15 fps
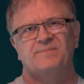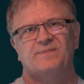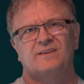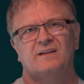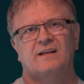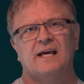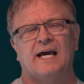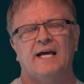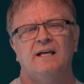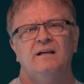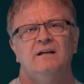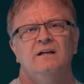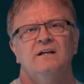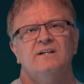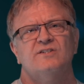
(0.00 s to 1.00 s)
Okay,
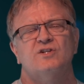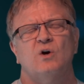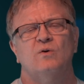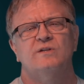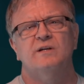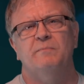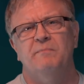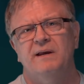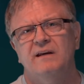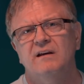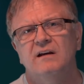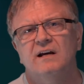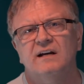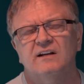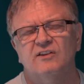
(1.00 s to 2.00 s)
so
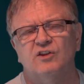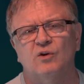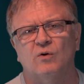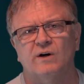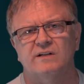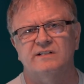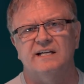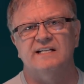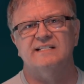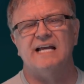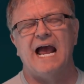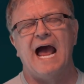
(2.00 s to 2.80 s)
dominion and authority is